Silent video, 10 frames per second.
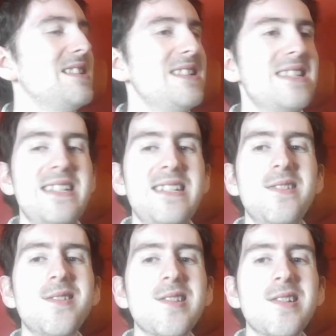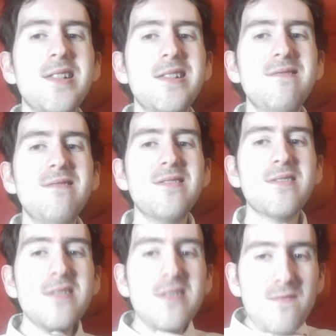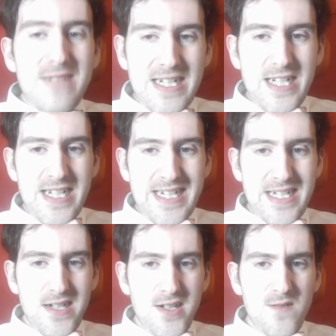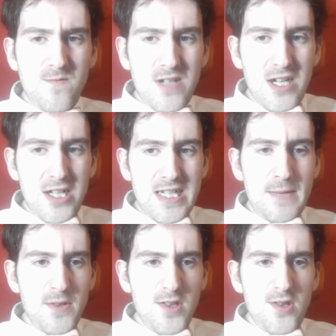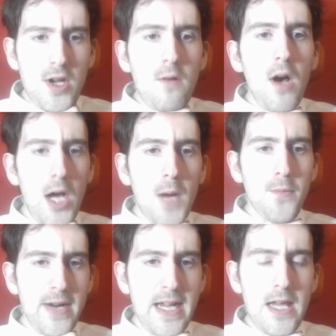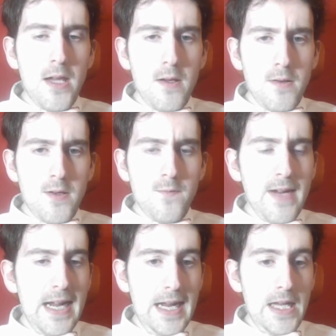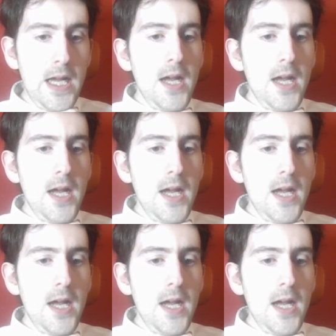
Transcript: And it is so gut-wrenching to watch. It was so heartbreaking to read.